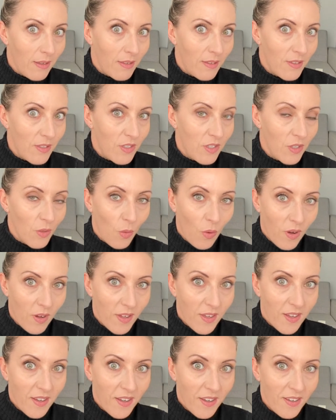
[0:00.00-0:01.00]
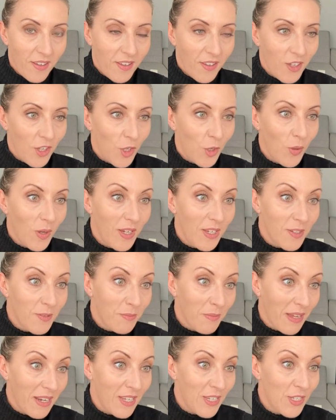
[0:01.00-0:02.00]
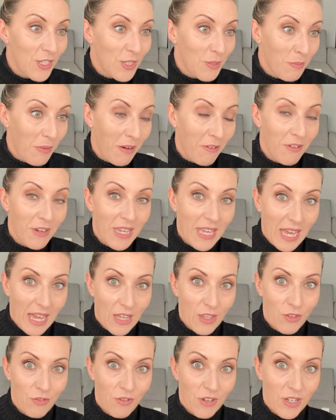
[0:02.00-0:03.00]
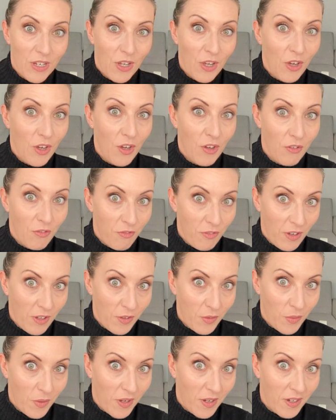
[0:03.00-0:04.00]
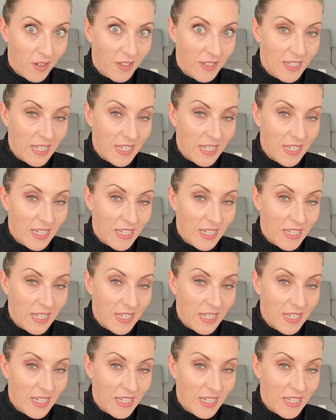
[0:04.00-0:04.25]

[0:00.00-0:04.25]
squire who had managed to marry Catherine of Valois.